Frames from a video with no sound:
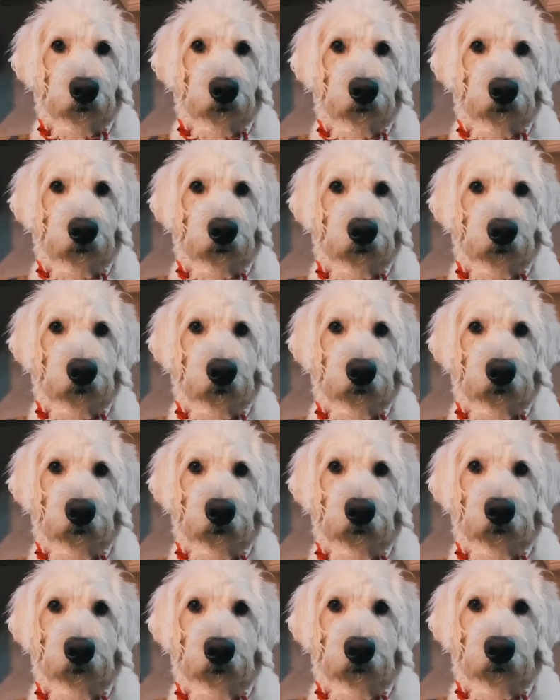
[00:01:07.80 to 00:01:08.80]
You want to say
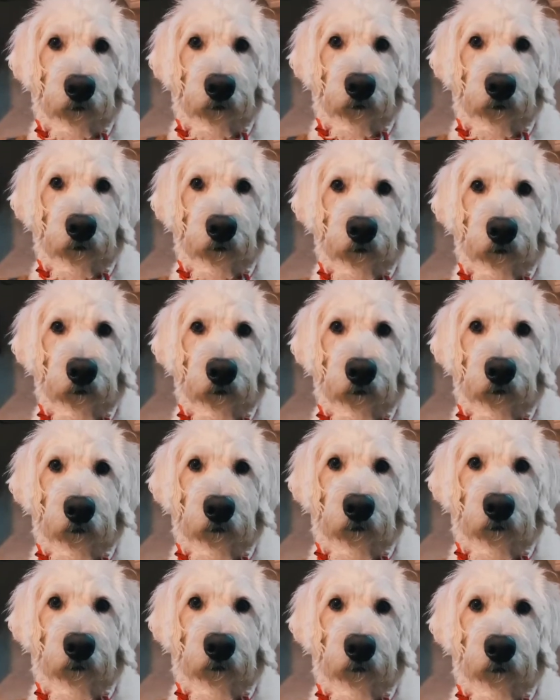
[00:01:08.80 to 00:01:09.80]
happy birthday, Adrina?
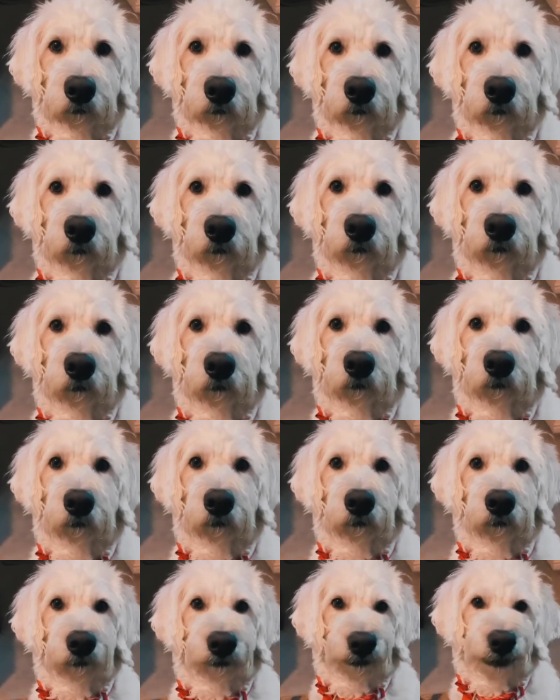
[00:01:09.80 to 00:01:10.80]

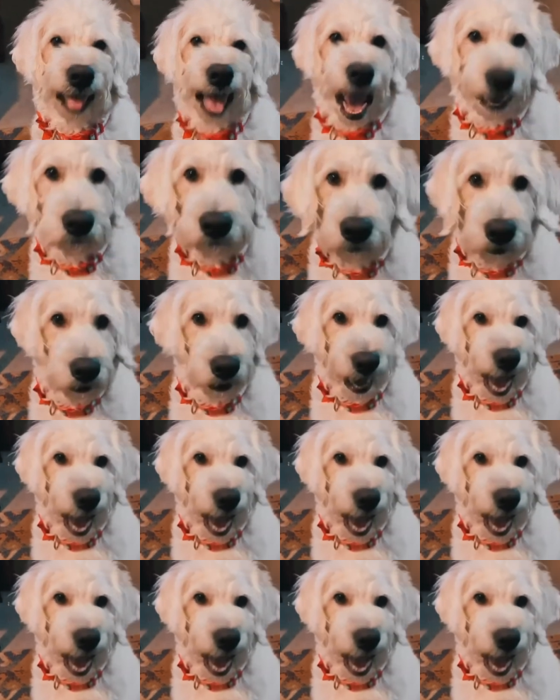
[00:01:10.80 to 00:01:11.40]
Happy birthday,